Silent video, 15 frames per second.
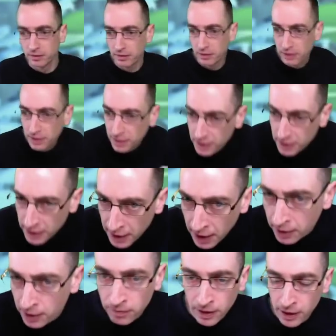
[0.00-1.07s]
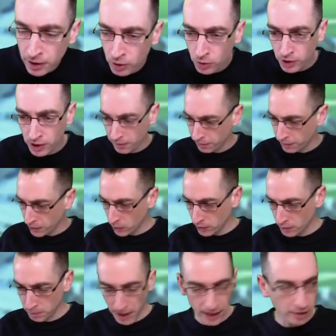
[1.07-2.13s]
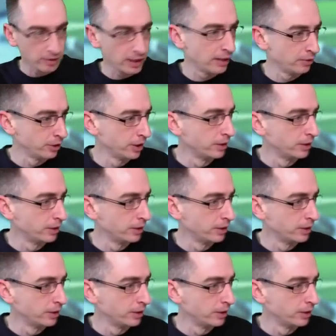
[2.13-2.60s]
Let's see our lovely Nordic Fjords background.